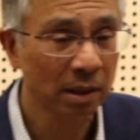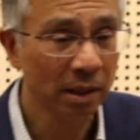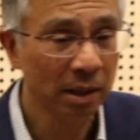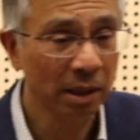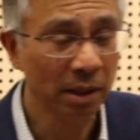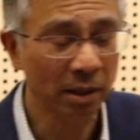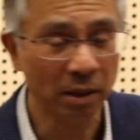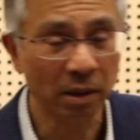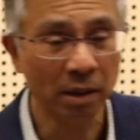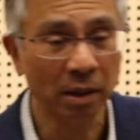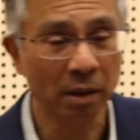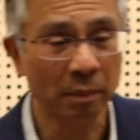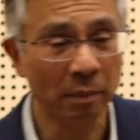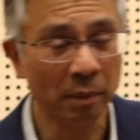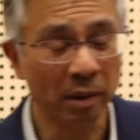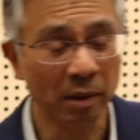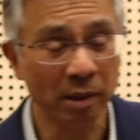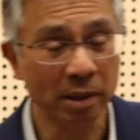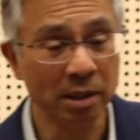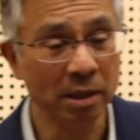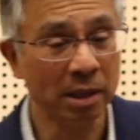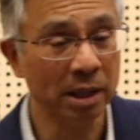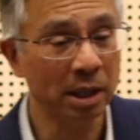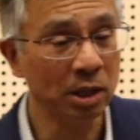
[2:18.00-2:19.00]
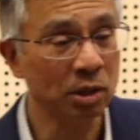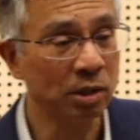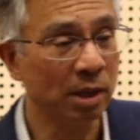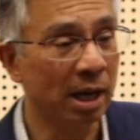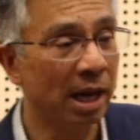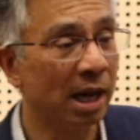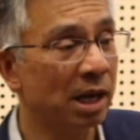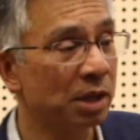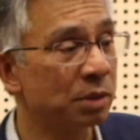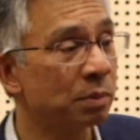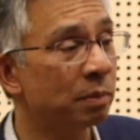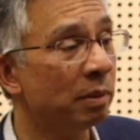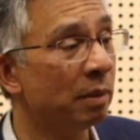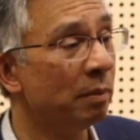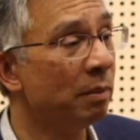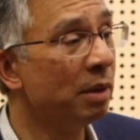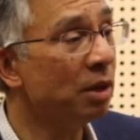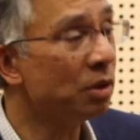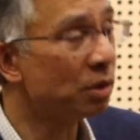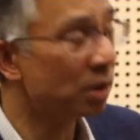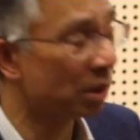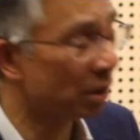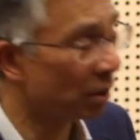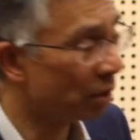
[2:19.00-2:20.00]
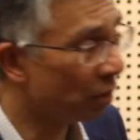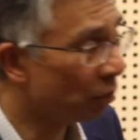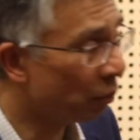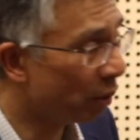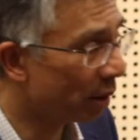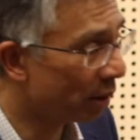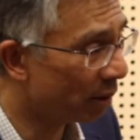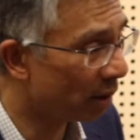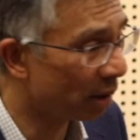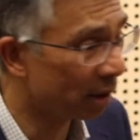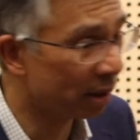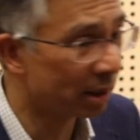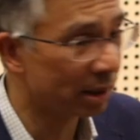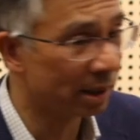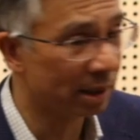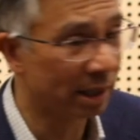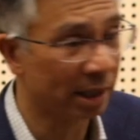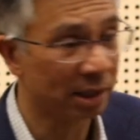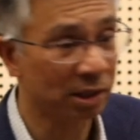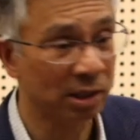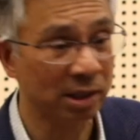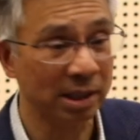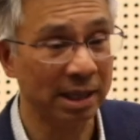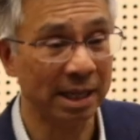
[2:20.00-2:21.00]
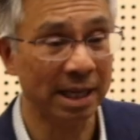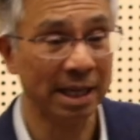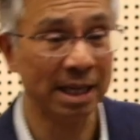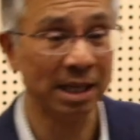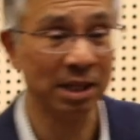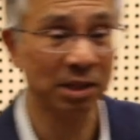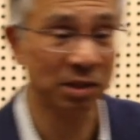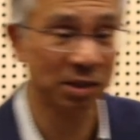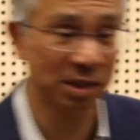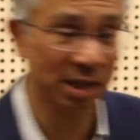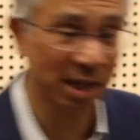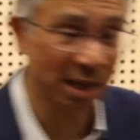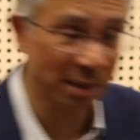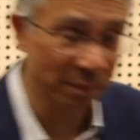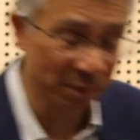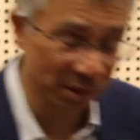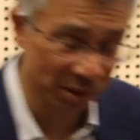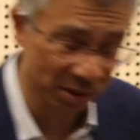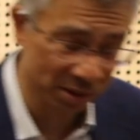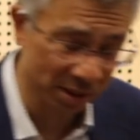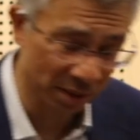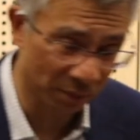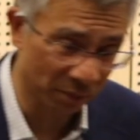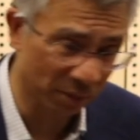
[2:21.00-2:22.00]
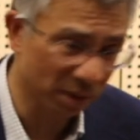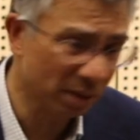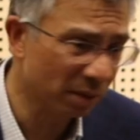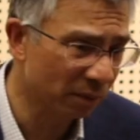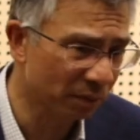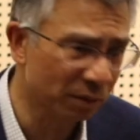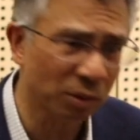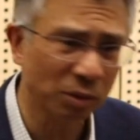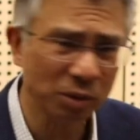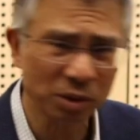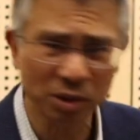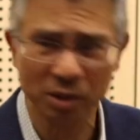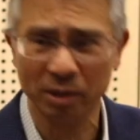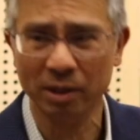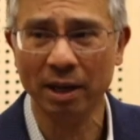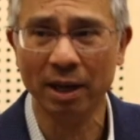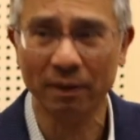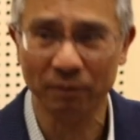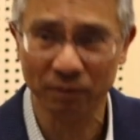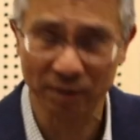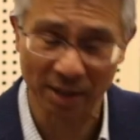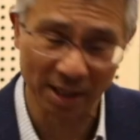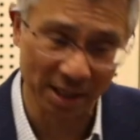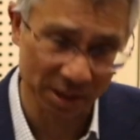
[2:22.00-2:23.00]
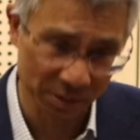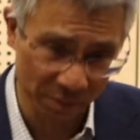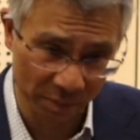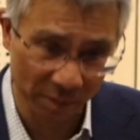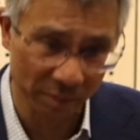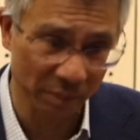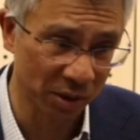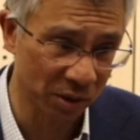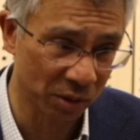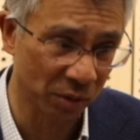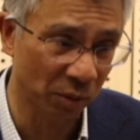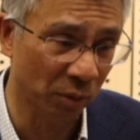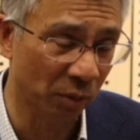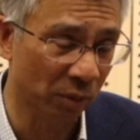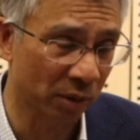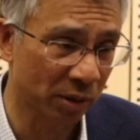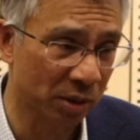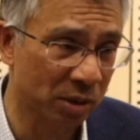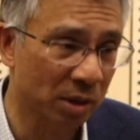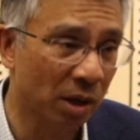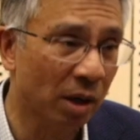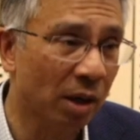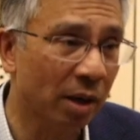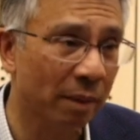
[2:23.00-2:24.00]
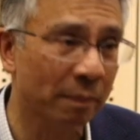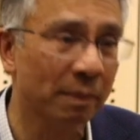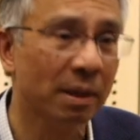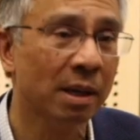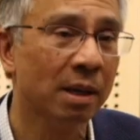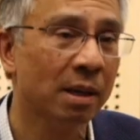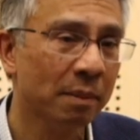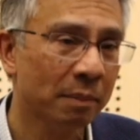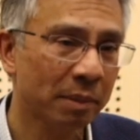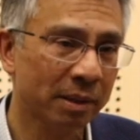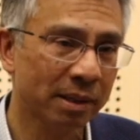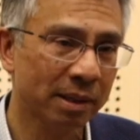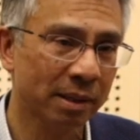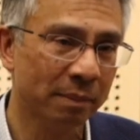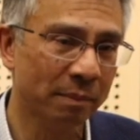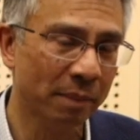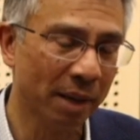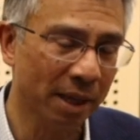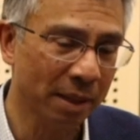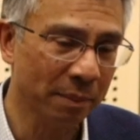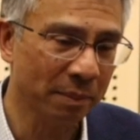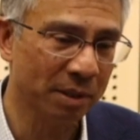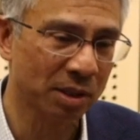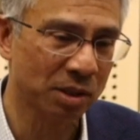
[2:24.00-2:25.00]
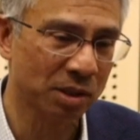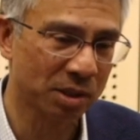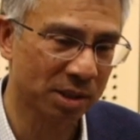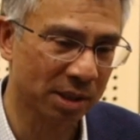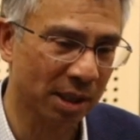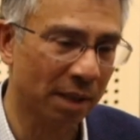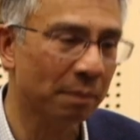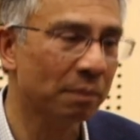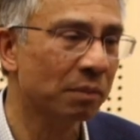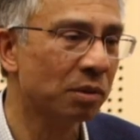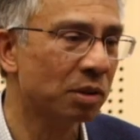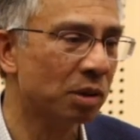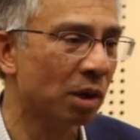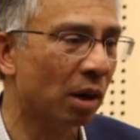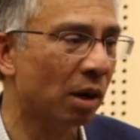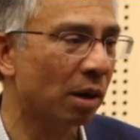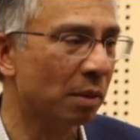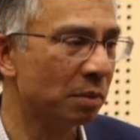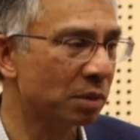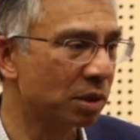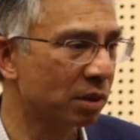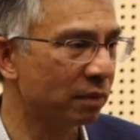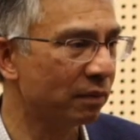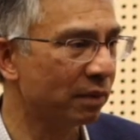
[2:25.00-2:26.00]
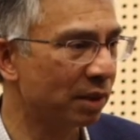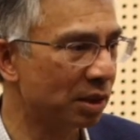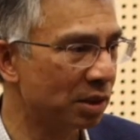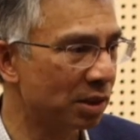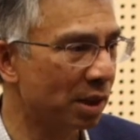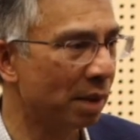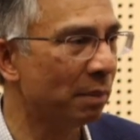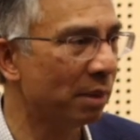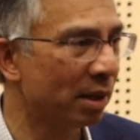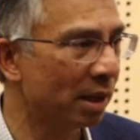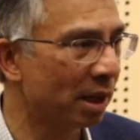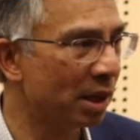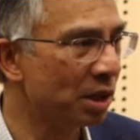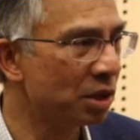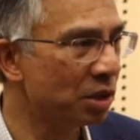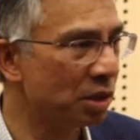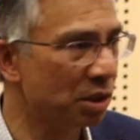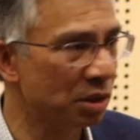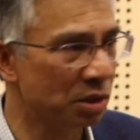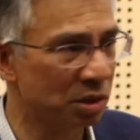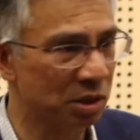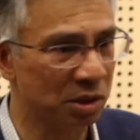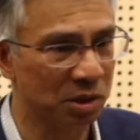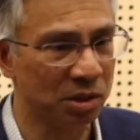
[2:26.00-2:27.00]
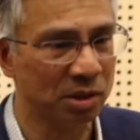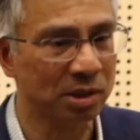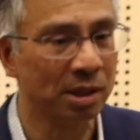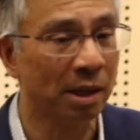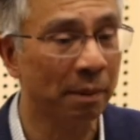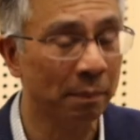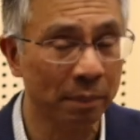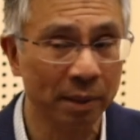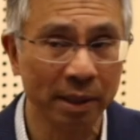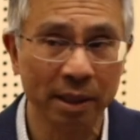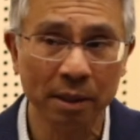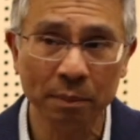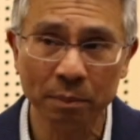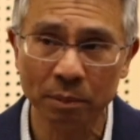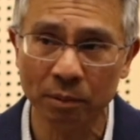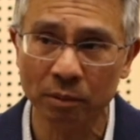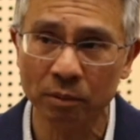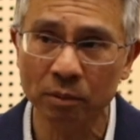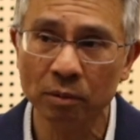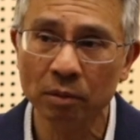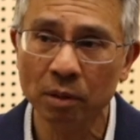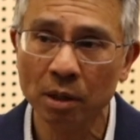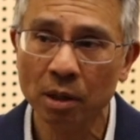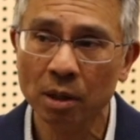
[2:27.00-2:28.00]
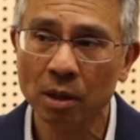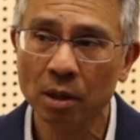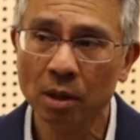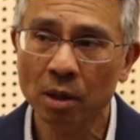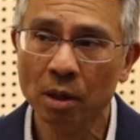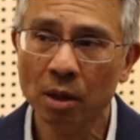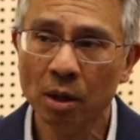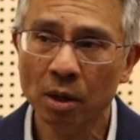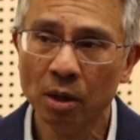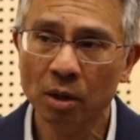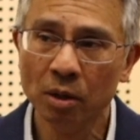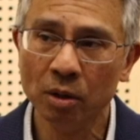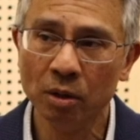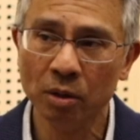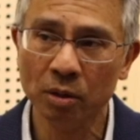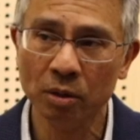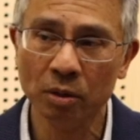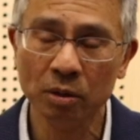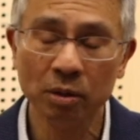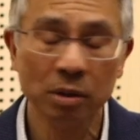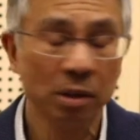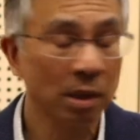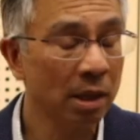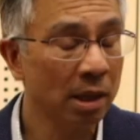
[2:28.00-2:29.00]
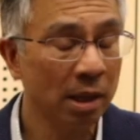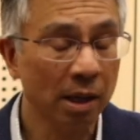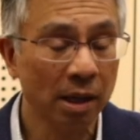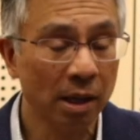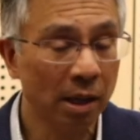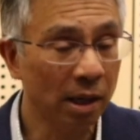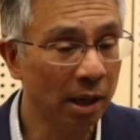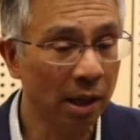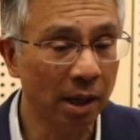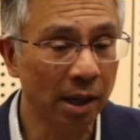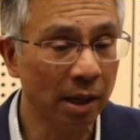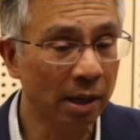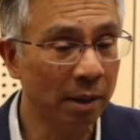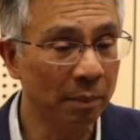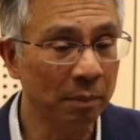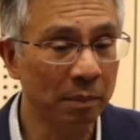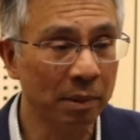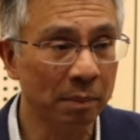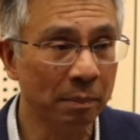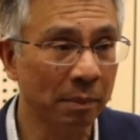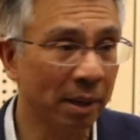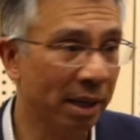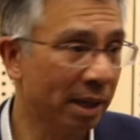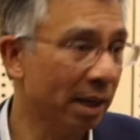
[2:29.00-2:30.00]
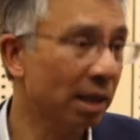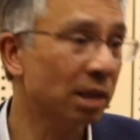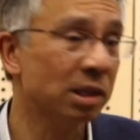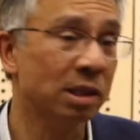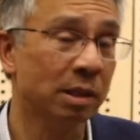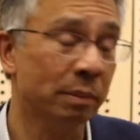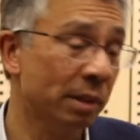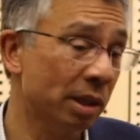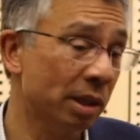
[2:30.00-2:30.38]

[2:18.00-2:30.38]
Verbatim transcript: You know, I might need to ask permission whether I can actually examine someone. Of course, you have to ask permission all the time, but there may be some types of examinations in some people who um, may actually